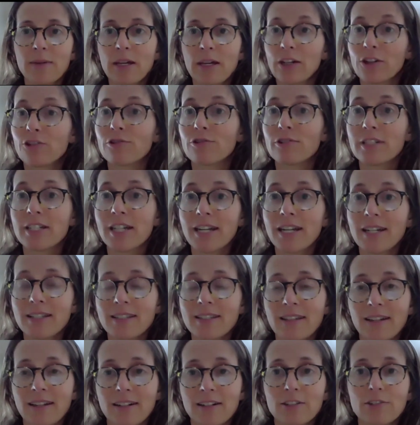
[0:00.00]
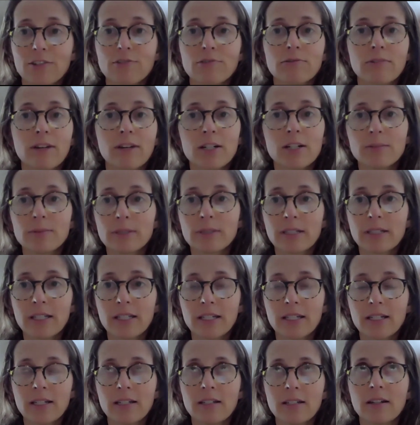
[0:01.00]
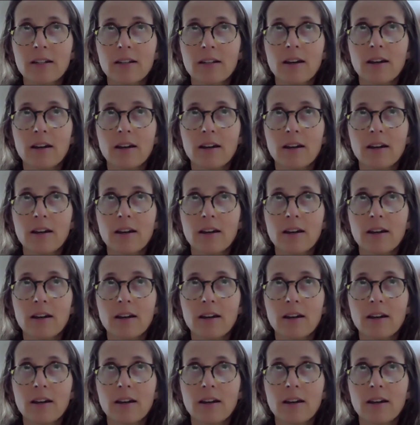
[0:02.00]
It creates an incredibly